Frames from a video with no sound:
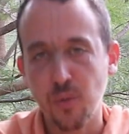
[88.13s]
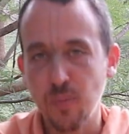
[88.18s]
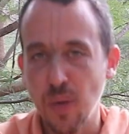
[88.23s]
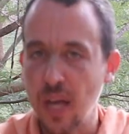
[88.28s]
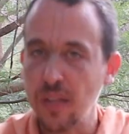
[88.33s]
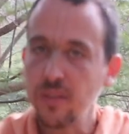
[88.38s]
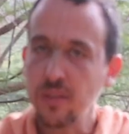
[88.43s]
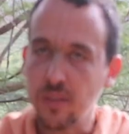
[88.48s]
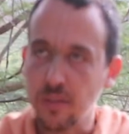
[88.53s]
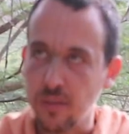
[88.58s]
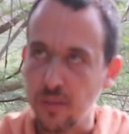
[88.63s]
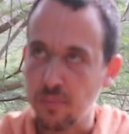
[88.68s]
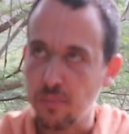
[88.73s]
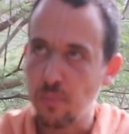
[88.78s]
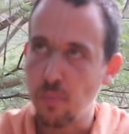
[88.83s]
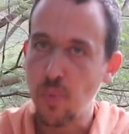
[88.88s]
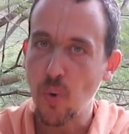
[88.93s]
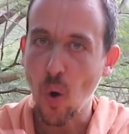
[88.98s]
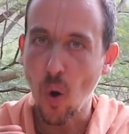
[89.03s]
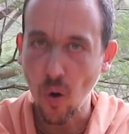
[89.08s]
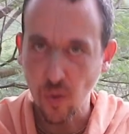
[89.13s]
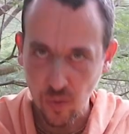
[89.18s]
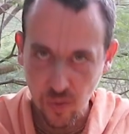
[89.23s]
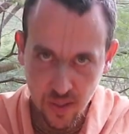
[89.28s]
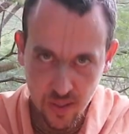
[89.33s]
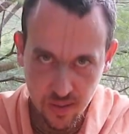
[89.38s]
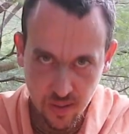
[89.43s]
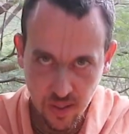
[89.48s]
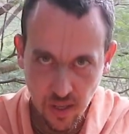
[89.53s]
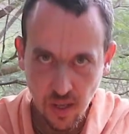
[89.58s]
better,
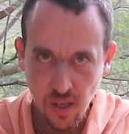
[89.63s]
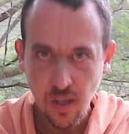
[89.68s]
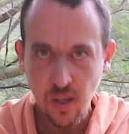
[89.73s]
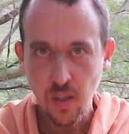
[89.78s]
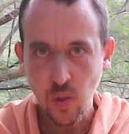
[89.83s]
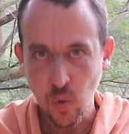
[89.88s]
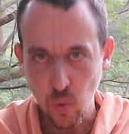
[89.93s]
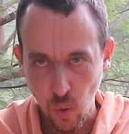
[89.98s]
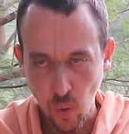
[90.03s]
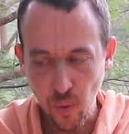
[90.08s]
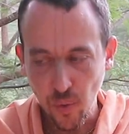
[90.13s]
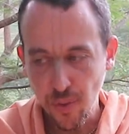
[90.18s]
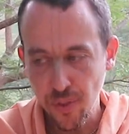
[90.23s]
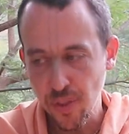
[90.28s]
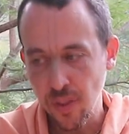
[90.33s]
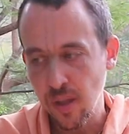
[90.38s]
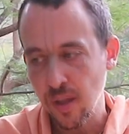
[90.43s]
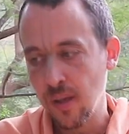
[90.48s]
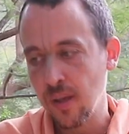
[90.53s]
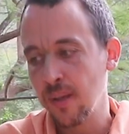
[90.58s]
progress, growth.